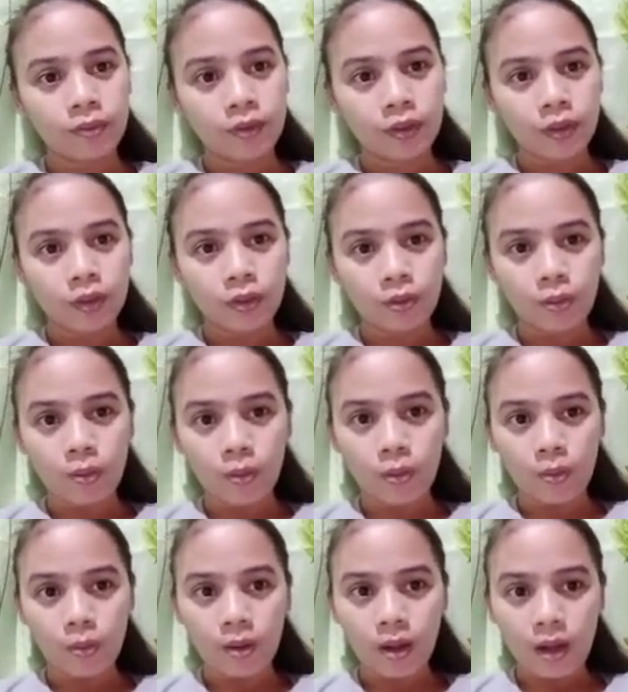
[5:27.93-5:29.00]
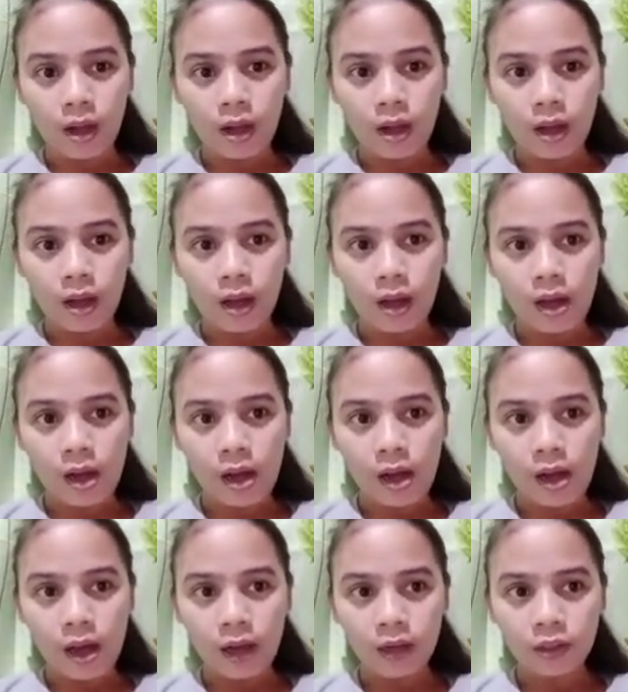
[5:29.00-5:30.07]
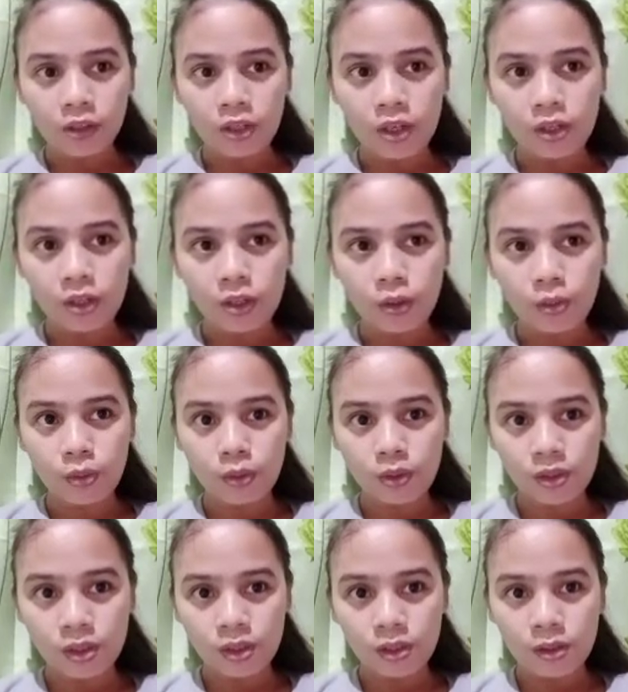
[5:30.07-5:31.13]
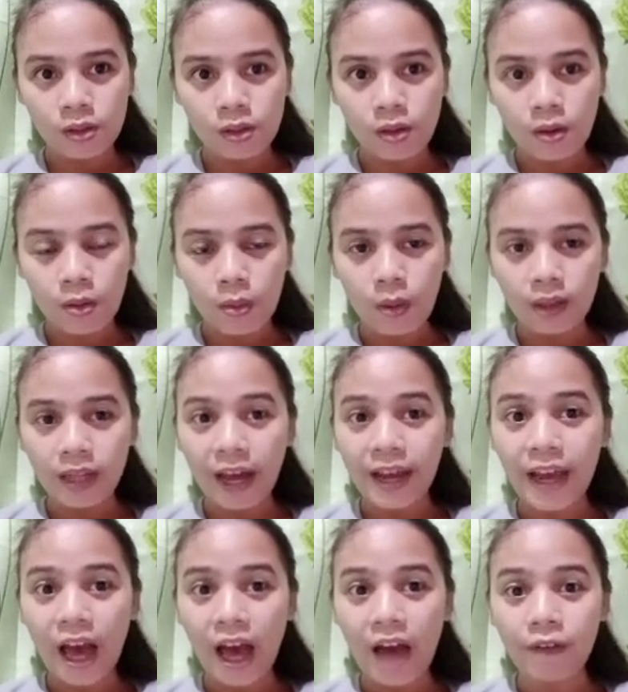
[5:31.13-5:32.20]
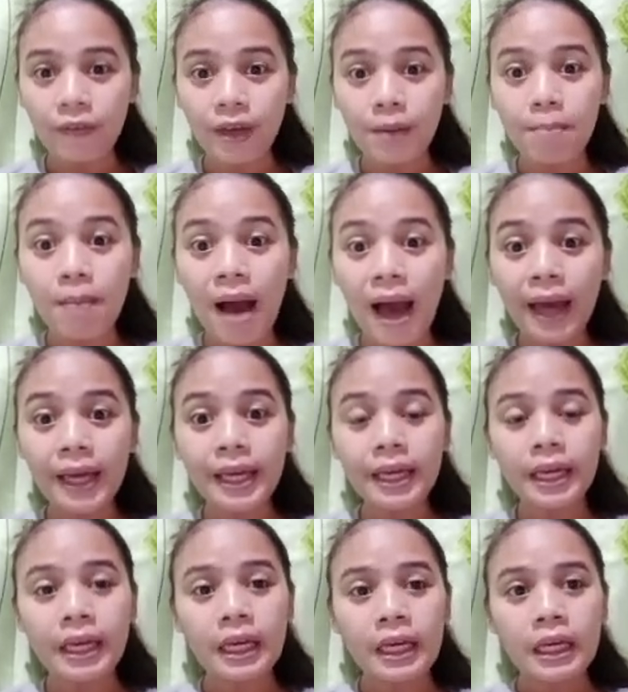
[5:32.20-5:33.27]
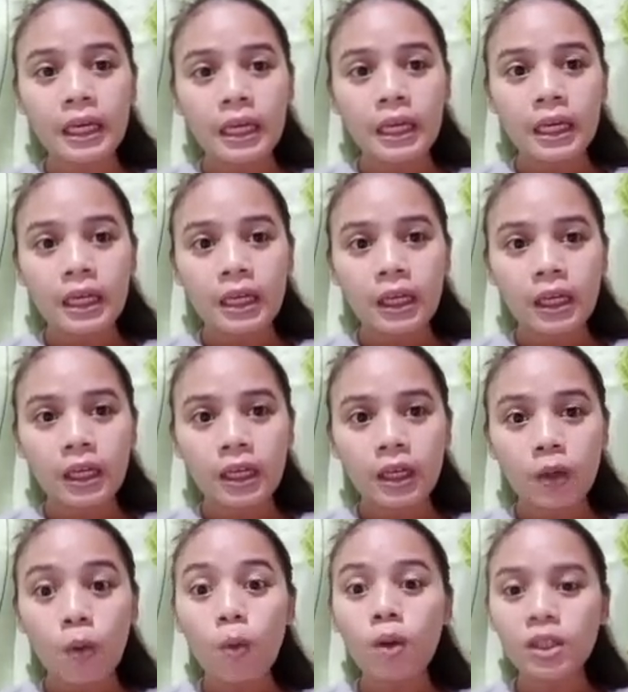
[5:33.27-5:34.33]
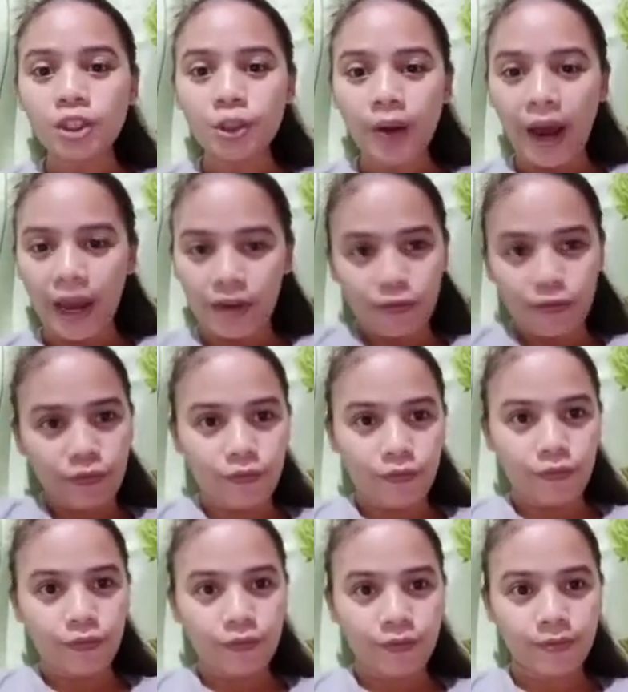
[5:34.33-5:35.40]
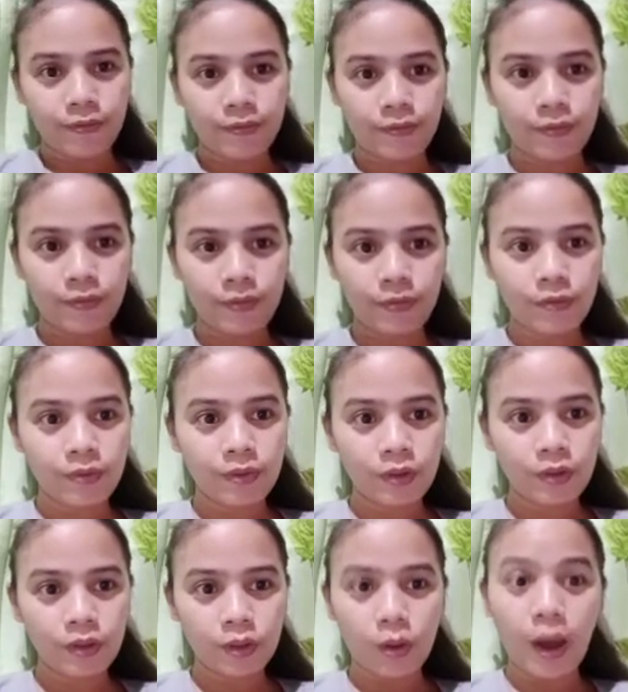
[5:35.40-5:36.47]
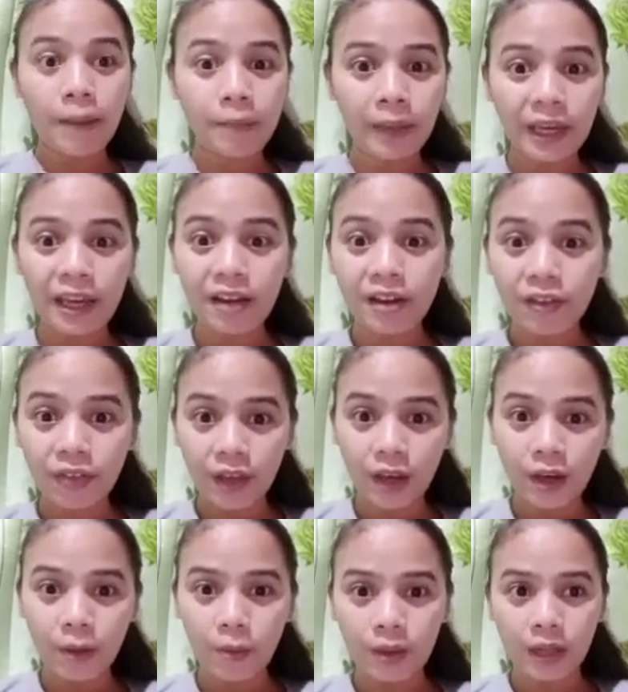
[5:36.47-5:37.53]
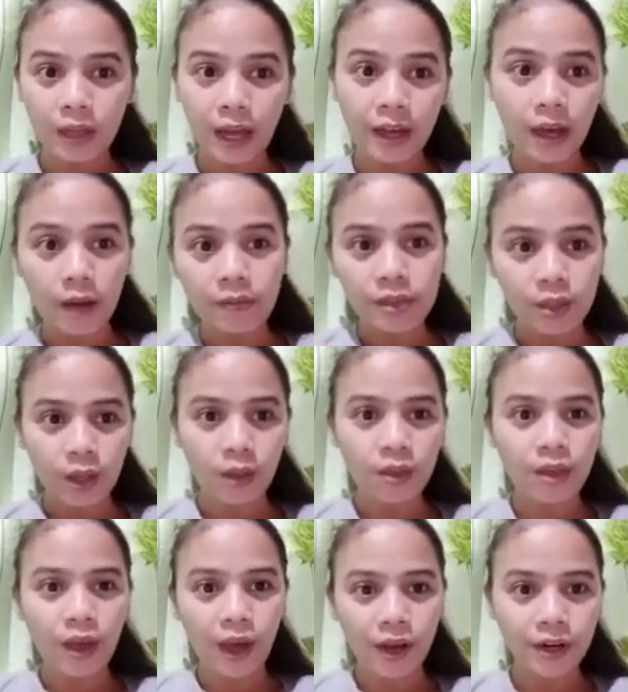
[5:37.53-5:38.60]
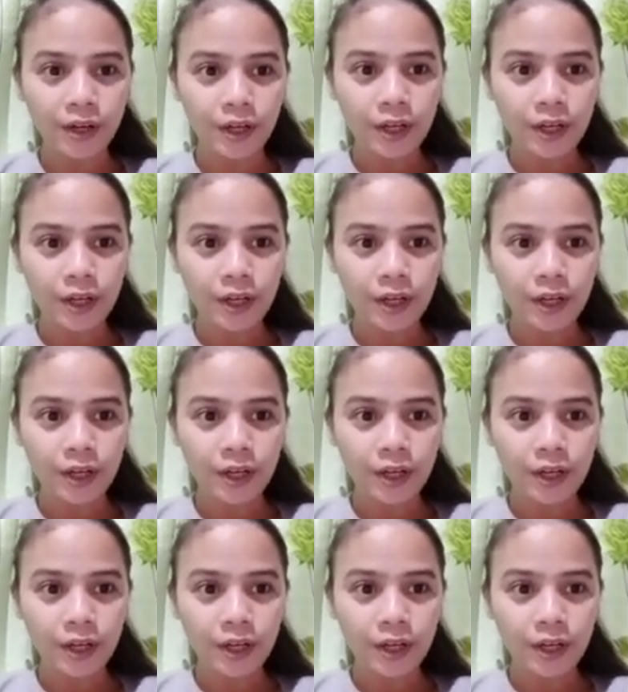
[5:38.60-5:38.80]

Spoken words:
So I'll just use what I have in my Google Drive. So I pick anything what I have seen there.